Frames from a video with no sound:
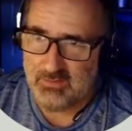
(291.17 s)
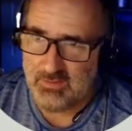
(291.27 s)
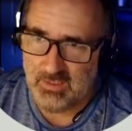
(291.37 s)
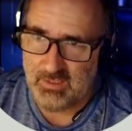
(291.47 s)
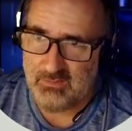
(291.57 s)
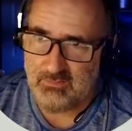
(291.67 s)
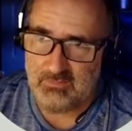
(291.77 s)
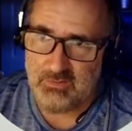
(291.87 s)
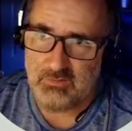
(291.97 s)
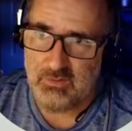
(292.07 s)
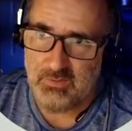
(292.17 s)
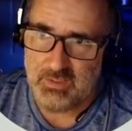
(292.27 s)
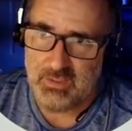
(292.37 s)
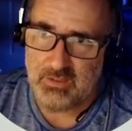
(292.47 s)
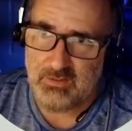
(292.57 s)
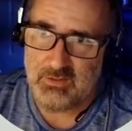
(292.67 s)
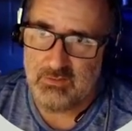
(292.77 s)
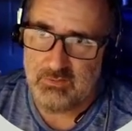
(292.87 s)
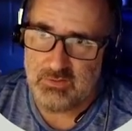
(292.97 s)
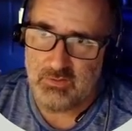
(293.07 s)
then you go in here and you
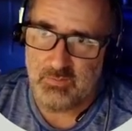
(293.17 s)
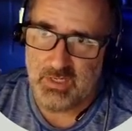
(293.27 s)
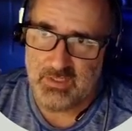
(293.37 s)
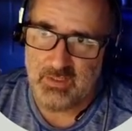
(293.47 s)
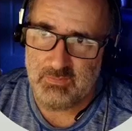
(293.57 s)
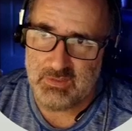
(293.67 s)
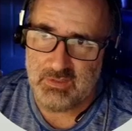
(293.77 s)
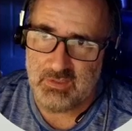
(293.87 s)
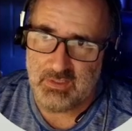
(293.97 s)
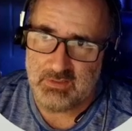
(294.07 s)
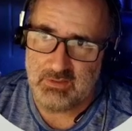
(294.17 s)
would go back up and select